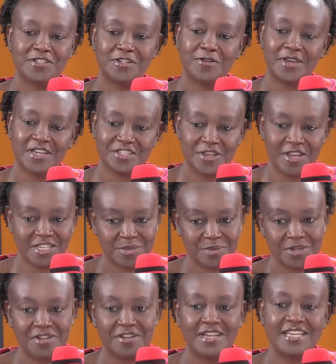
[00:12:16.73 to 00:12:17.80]
Look at your
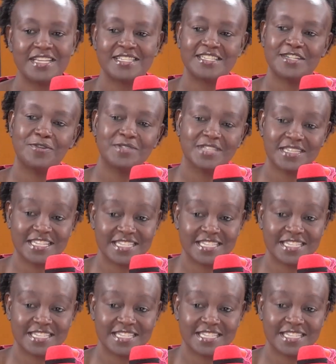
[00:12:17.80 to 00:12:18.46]
experience. Look at the